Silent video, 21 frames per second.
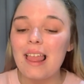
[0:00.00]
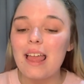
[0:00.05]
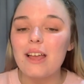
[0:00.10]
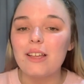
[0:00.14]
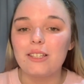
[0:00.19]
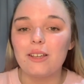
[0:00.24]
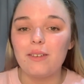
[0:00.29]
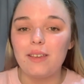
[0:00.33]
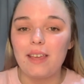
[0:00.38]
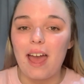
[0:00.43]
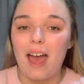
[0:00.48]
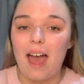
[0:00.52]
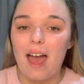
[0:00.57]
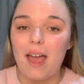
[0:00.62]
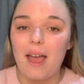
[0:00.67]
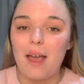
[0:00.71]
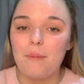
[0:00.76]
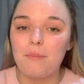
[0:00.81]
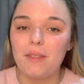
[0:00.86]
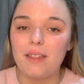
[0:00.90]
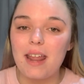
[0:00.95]
So yeah,
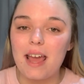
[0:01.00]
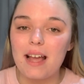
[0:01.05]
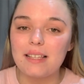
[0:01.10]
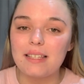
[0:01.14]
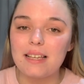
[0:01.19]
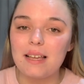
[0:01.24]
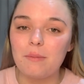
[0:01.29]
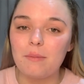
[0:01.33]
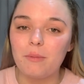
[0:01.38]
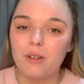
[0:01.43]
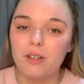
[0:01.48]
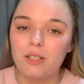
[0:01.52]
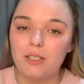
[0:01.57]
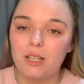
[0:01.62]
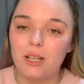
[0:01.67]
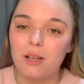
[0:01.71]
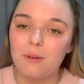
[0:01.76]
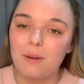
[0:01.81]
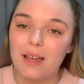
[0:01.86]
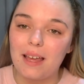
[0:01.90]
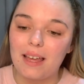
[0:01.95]
the next thing I'm going to
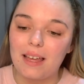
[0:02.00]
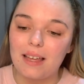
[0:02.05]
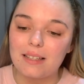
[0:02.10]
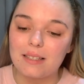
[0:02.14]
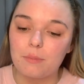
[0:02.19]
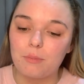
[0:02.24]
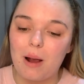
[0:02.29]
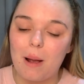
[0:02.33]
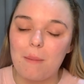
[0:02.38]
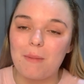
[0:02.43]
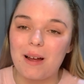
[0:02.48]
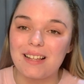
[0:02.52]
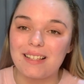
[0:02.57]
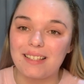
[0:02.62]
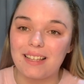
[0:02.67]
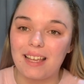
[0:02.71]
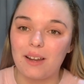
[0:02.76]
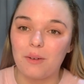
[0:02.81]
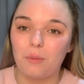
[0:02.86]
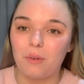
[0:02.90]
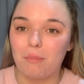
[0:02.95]
do is prep my
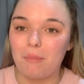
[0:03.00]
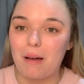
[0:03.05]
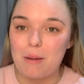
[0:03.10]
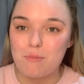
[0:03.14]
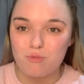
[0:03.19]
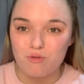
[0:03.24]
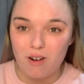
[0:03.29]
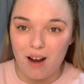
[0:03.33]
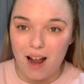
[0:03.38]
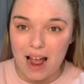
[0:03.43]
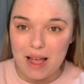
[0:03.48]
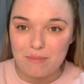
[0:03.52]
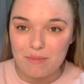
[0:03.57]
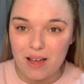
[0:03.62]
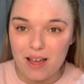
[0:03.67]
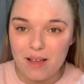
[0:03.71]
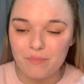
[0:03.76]
skin with my primer.